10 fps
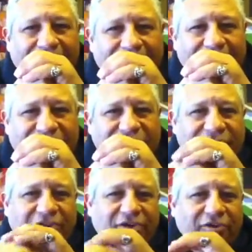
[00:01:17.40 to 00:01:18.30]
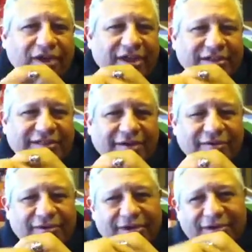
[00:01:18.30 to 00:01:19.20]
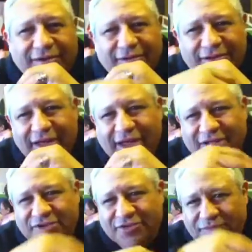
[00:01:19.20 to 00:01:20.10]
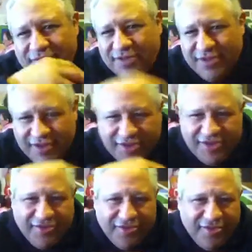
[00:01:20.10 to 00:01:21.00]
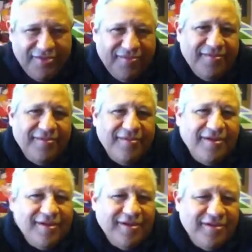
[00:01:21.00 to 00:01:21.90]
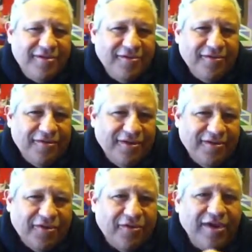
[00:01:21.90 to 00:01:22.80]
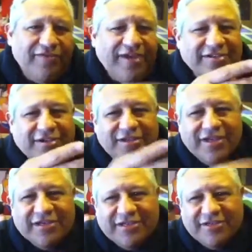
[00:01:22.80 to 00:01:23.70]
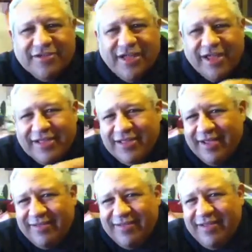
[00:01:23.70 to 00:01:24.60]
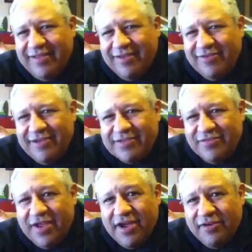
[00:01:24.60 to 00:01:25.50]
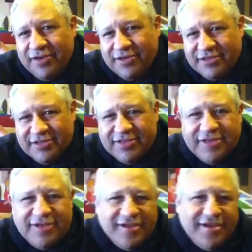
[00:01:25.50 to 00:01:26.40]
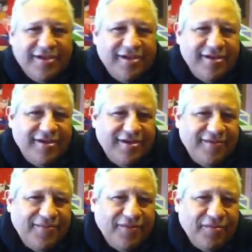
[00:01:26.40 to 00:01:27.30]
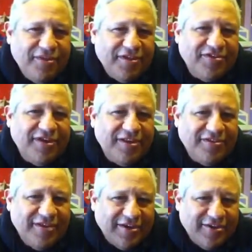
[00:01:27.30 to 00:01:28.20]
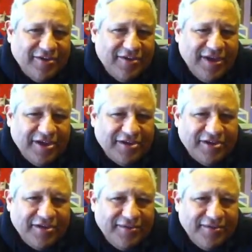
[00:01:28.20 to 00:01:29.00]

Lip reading: there are certain degrees that were attributed to a degree of exaltation. So like 19 degrees of Aries would be the sun's exaltation,